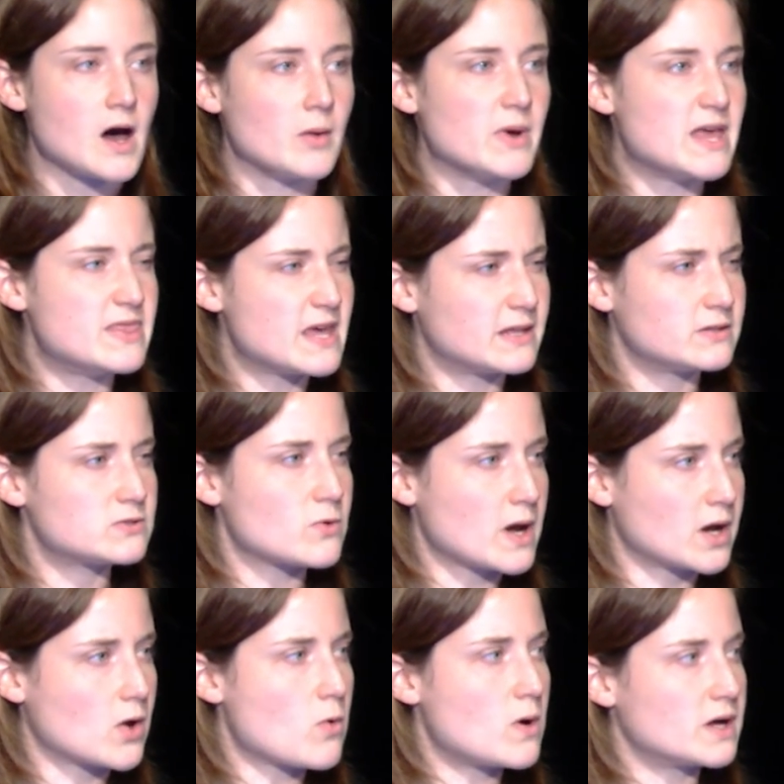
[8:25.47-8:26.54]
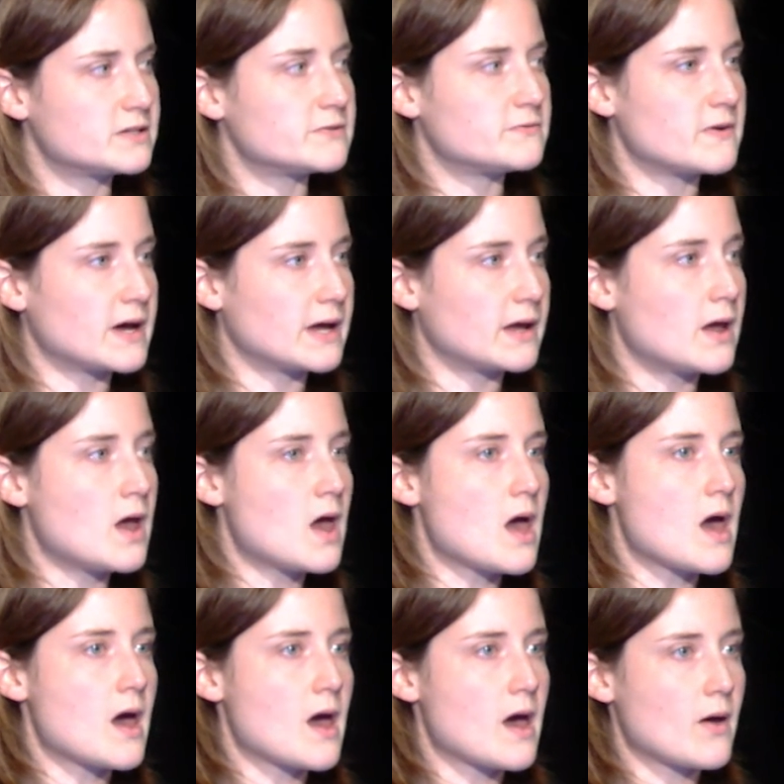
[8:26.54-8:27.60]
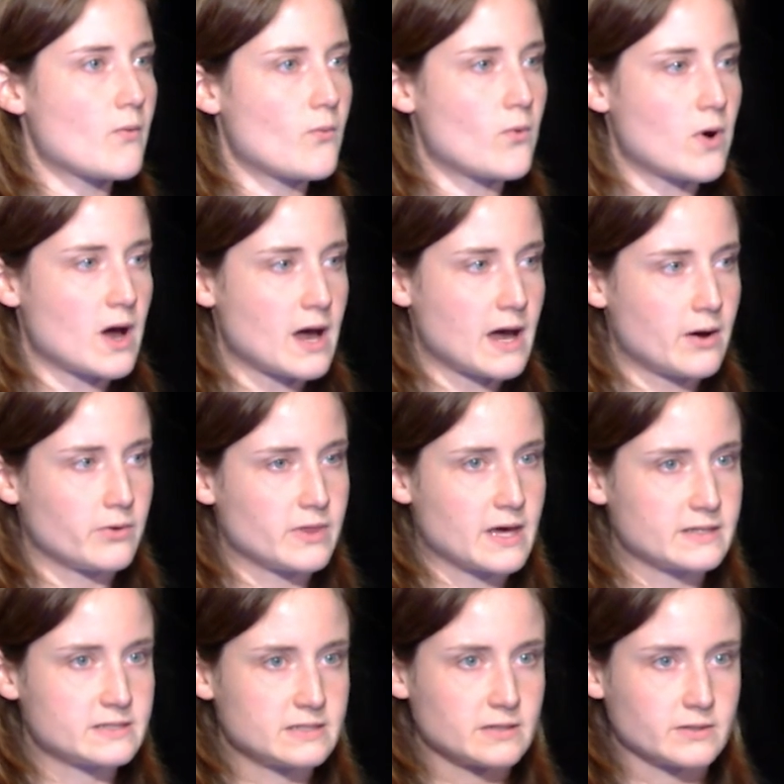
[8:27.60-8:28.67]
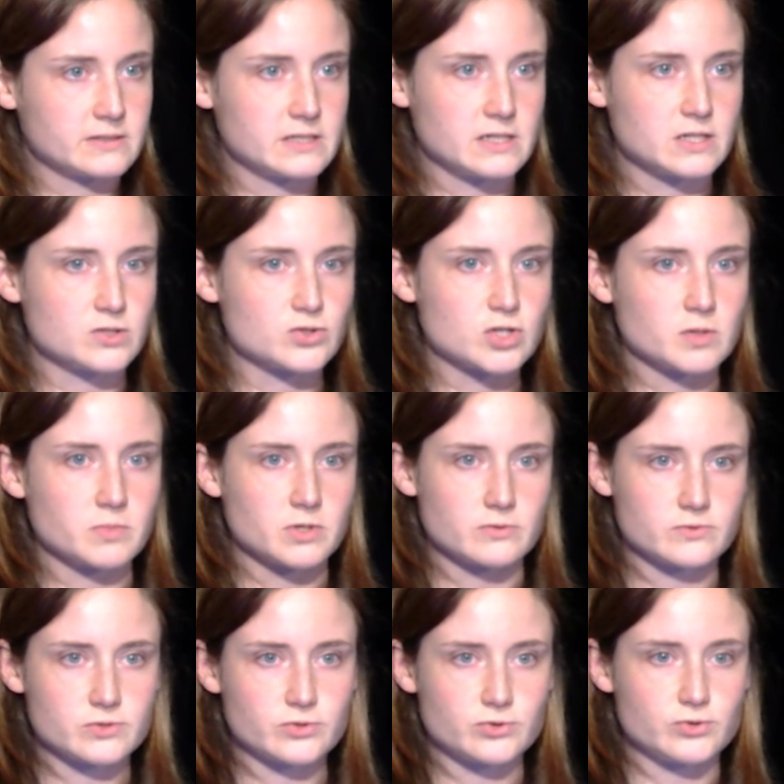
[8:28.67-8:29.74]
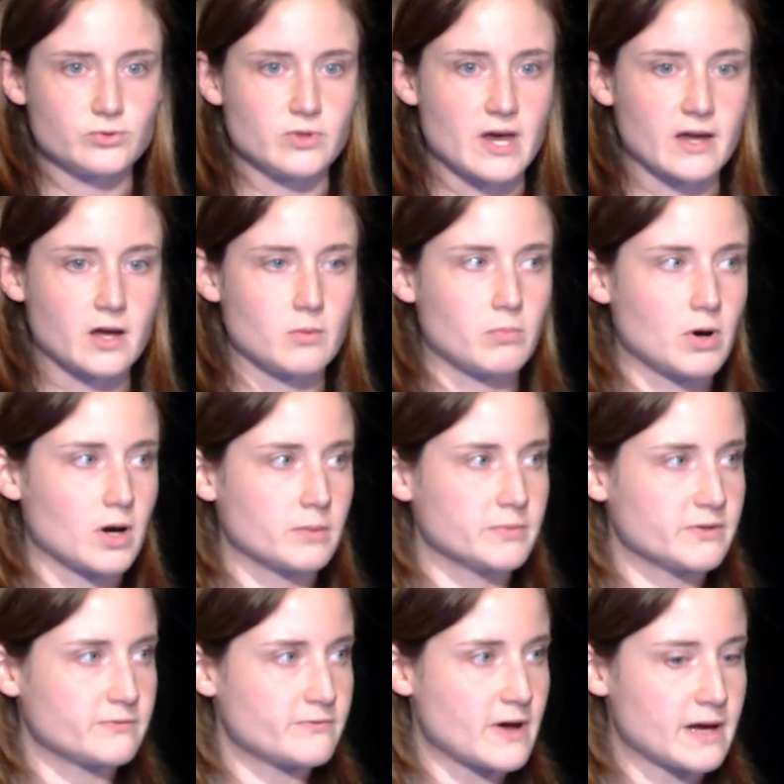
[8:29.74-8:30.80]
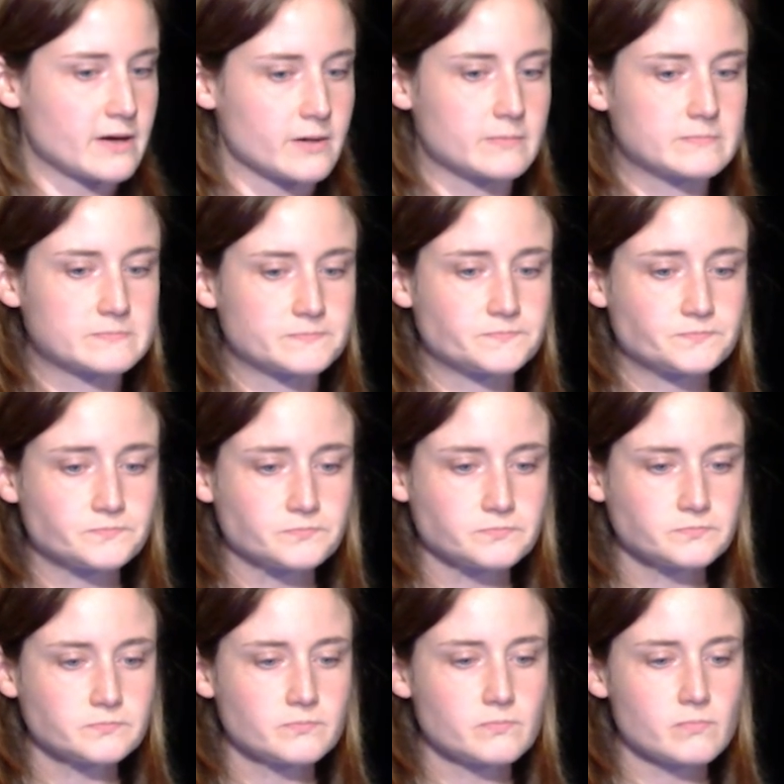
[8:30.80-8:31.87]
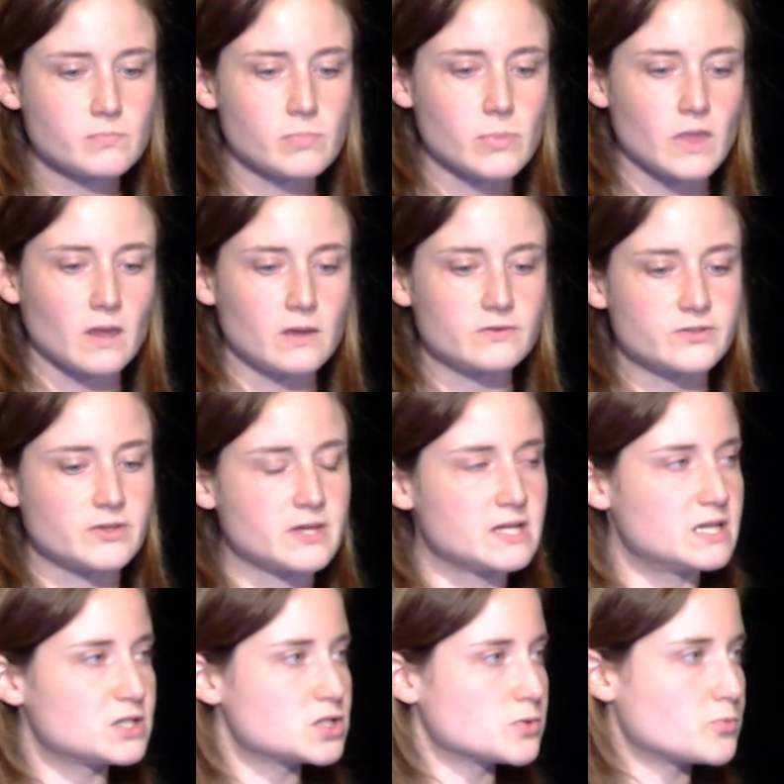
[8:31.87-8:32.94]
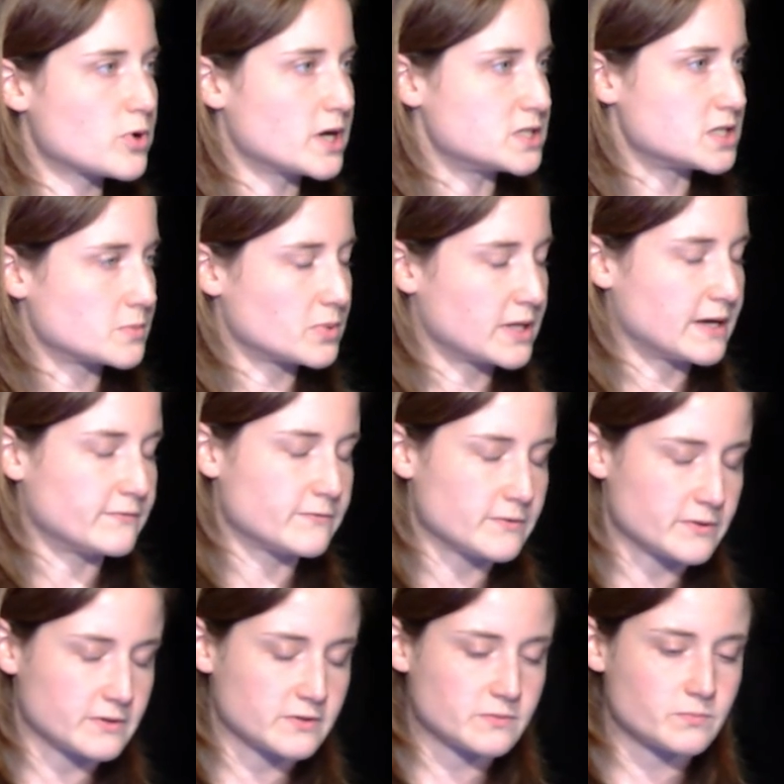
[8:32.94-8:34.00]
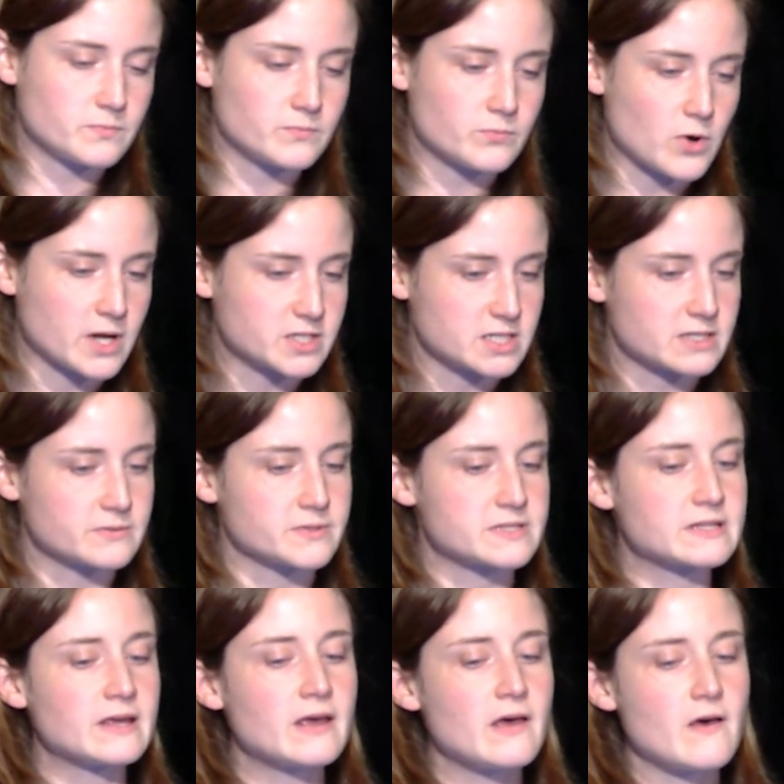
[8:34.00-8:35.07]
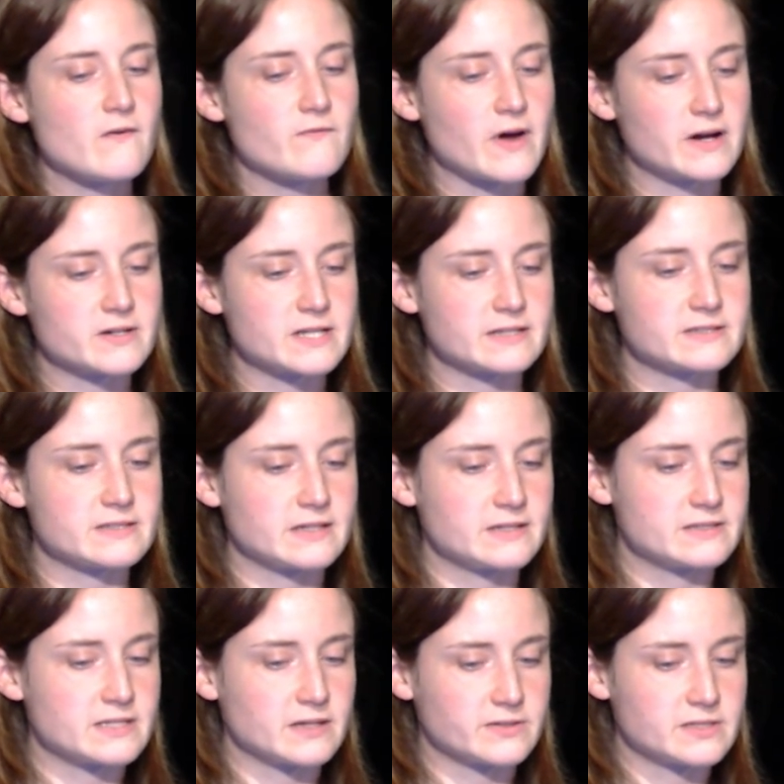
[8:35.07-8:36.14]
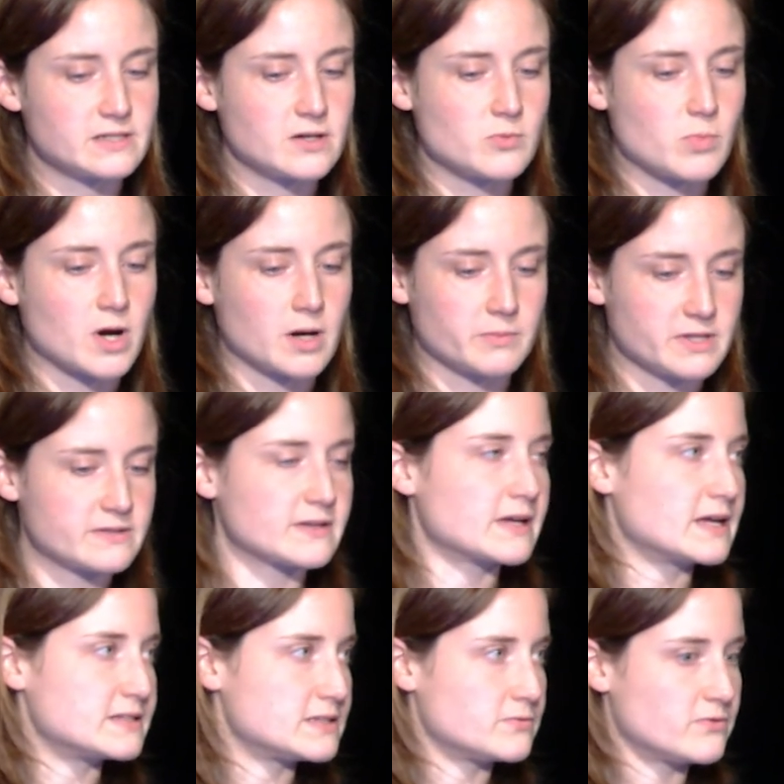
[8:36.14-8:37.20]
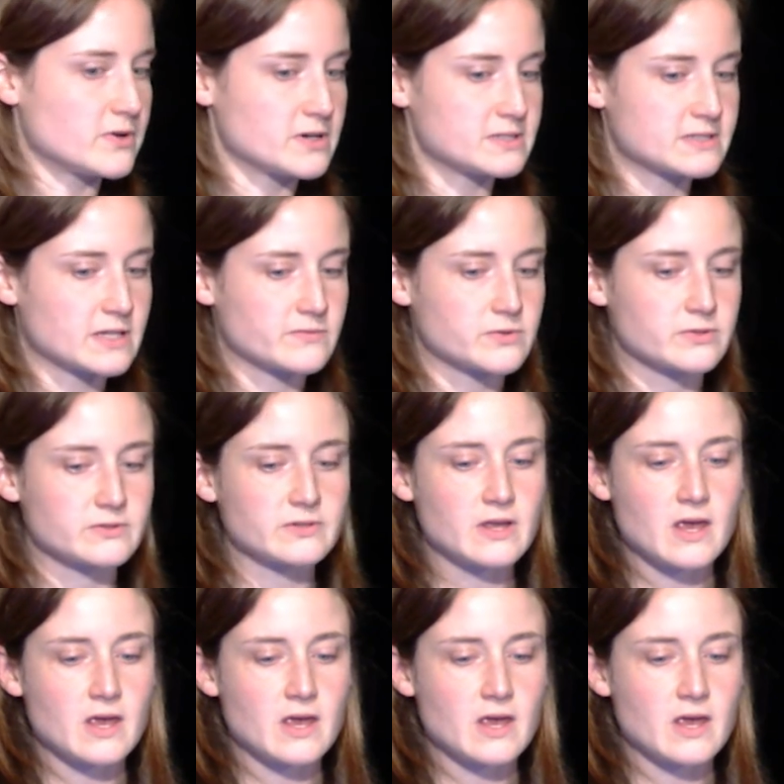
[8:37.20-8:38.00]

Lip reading: And then try to quantify how that CLT contributes to that compartment fire. So the initial project plan for this project was fire testing in CLT compartments, like I said, various levels,